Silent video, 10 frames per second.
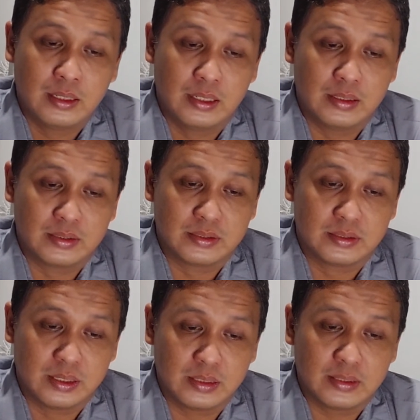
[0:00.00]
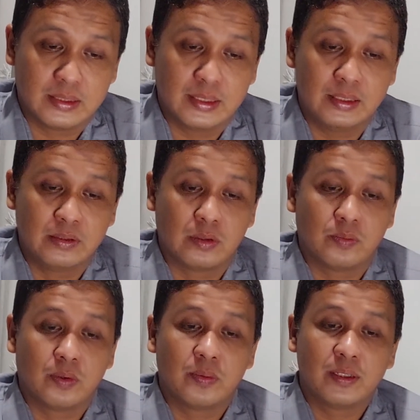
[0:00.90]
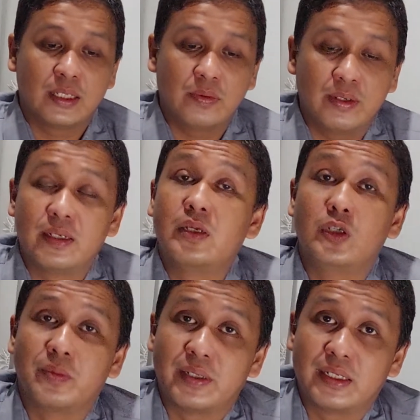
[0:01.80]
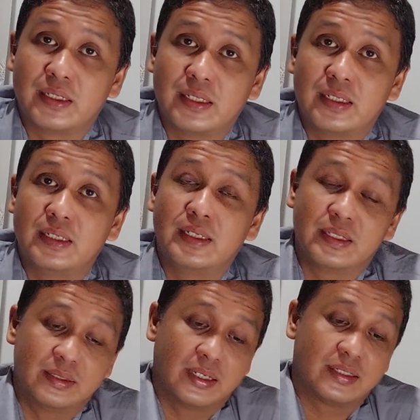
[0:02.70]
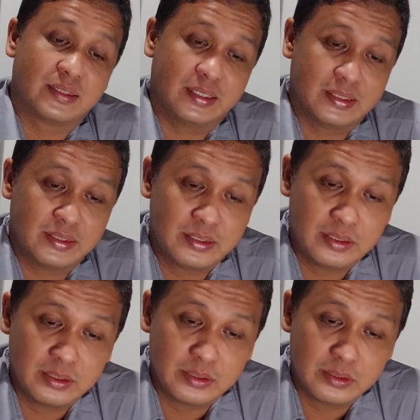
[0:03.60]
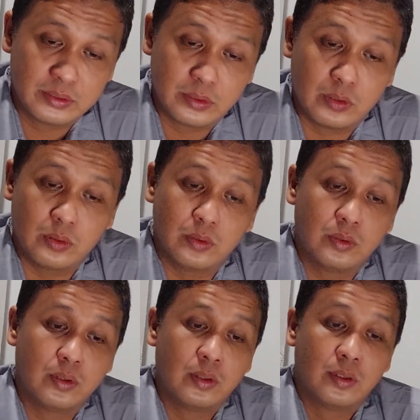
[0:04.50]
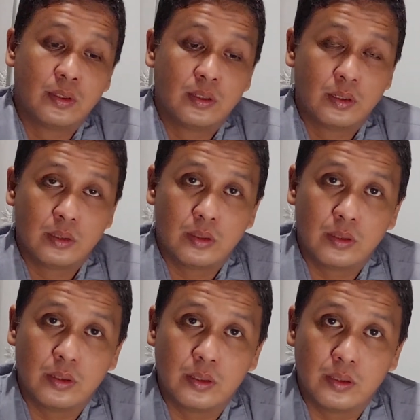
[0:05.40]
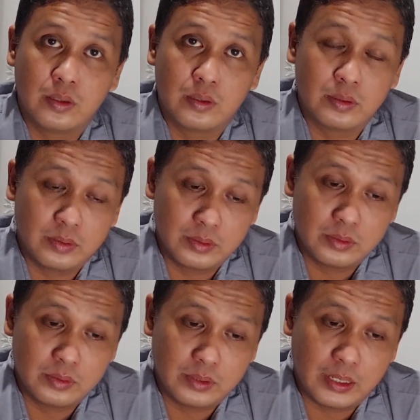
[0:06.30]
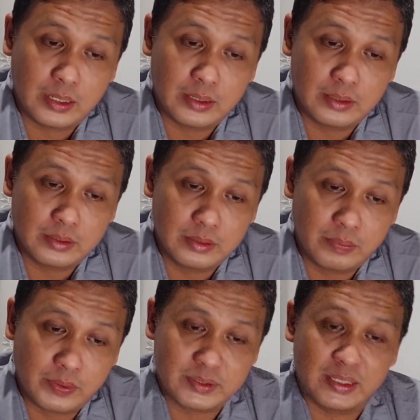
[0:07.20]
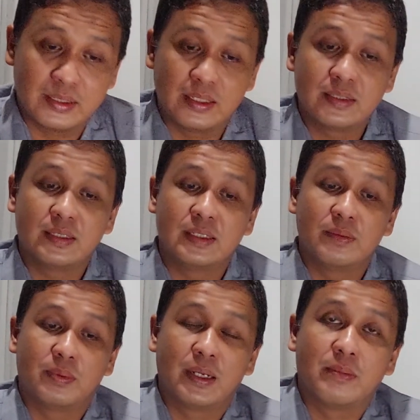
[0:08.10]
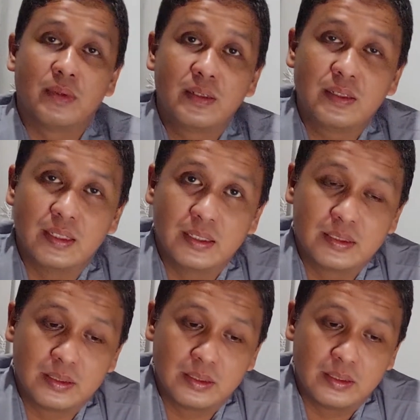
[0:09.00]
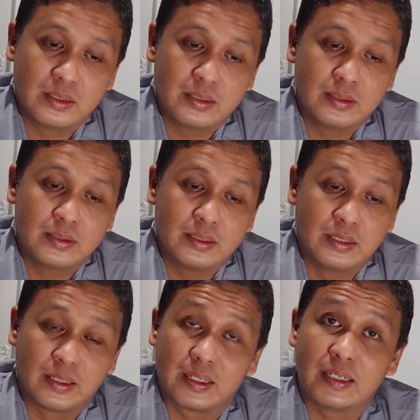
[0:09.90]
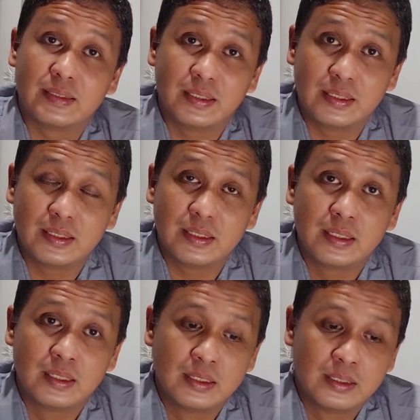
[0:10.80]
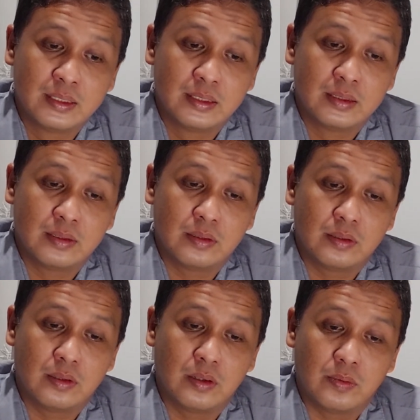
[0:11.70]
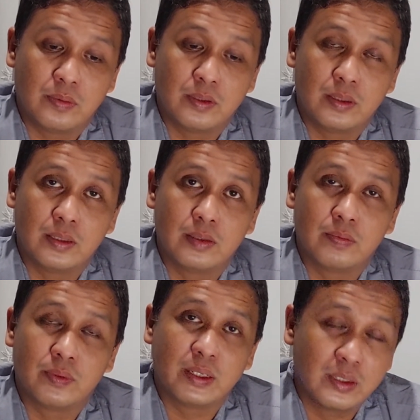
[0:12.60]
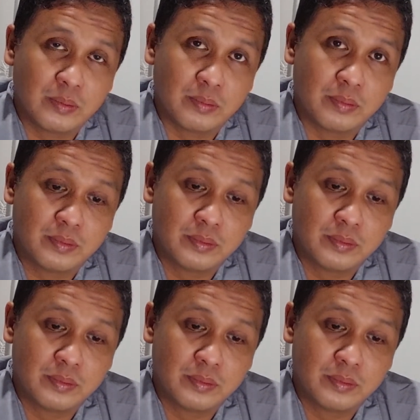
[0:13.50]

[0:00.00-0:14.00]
as not in conformity with humanity and justice. So, the first sentence in the preamble is the declaration of freedom